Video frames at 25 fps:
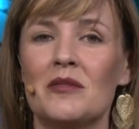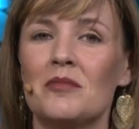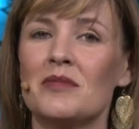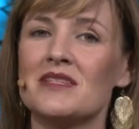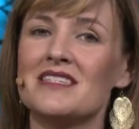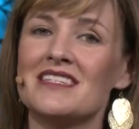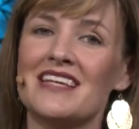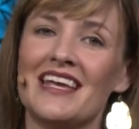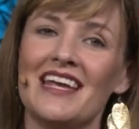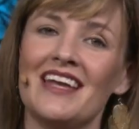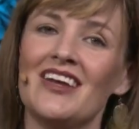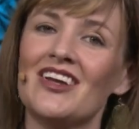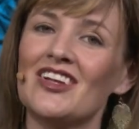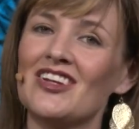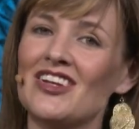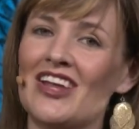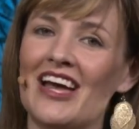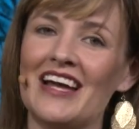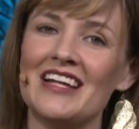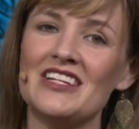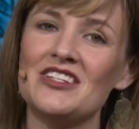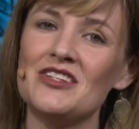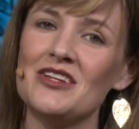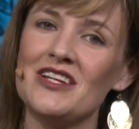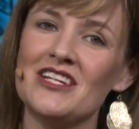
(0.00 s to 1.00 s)
but saying
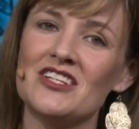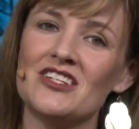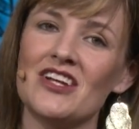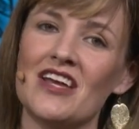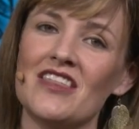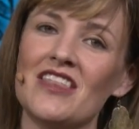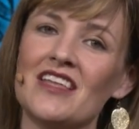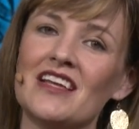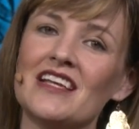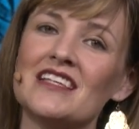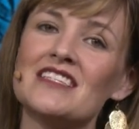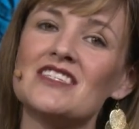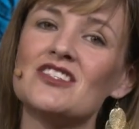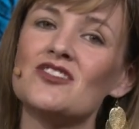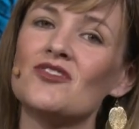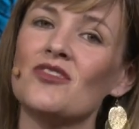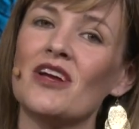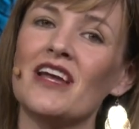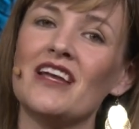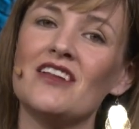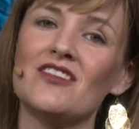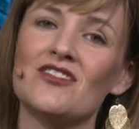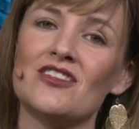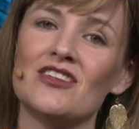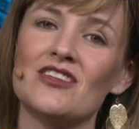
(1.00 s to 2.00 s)
goodnight to each other as
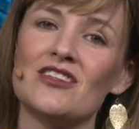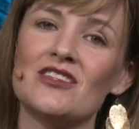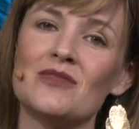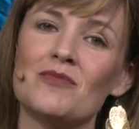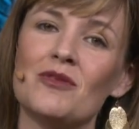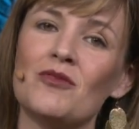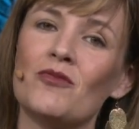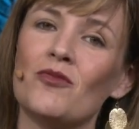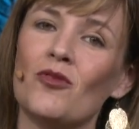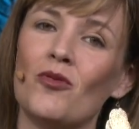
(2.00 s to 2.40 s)
strangers